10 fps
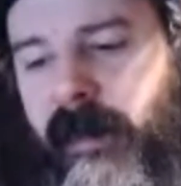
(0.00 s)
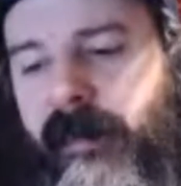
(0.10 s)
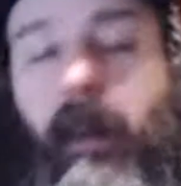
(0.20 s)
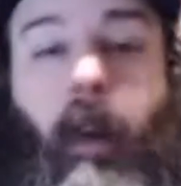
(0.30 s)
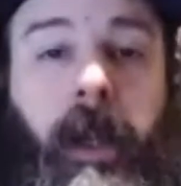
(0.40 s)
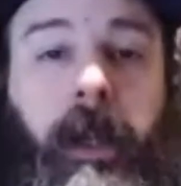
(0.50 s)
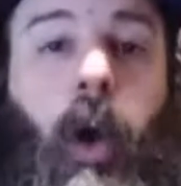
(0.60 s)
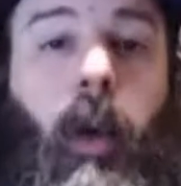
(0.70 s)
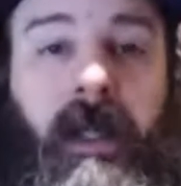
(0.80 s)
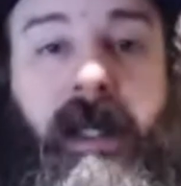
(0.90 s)
They want to
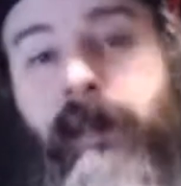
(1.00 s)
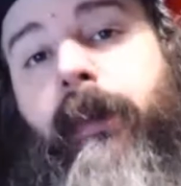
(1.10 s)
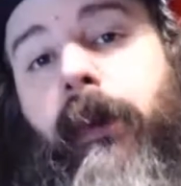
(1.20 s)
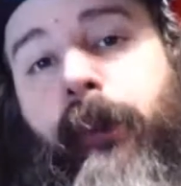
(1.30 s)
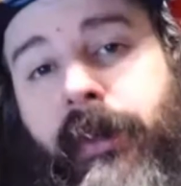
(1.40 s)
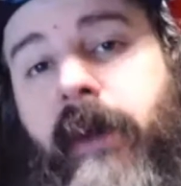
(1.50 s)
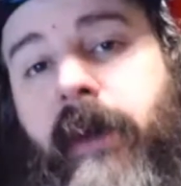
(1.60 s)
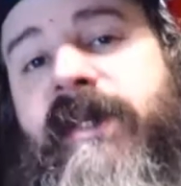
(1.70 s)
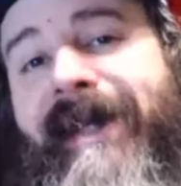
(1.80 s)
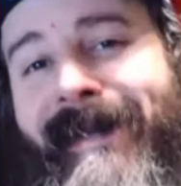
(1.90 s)
go and get people to put their
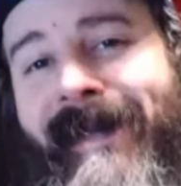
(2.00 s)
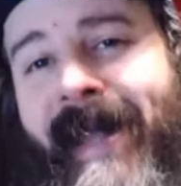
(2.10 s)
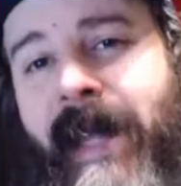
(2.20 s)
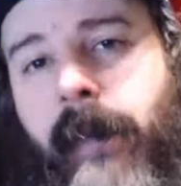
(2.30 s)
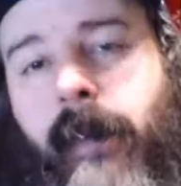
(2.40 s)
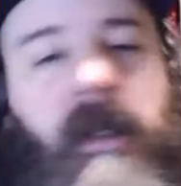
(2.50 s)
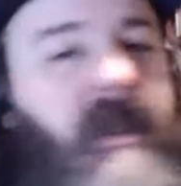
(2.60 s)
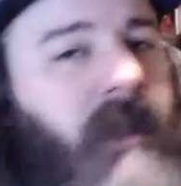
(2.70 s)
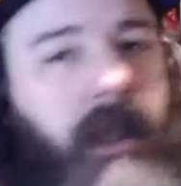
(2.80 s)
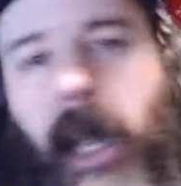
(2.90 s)
skin in the game, and
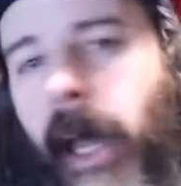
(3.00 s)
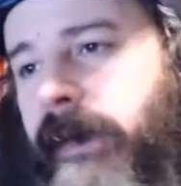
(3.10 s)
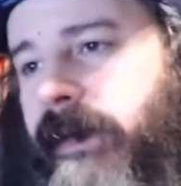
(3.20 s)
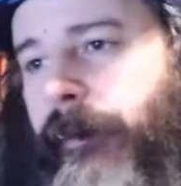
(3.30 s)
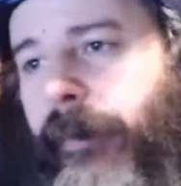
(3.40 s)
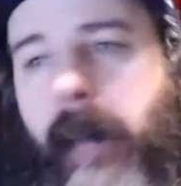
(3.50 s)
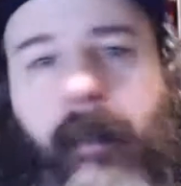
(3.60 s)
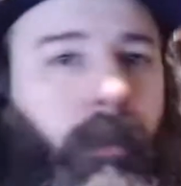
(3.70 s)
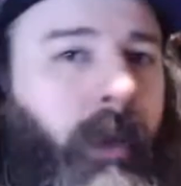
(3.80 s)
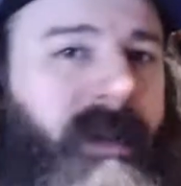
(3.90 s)
this is a constant
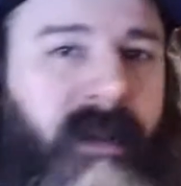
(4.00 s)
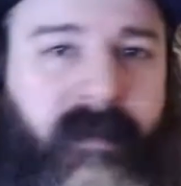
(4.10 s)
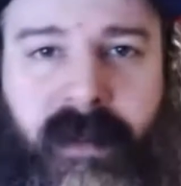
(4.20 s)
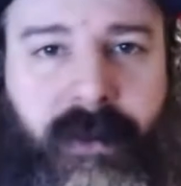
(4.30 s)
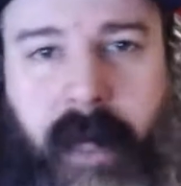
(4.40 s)
problem of raising venture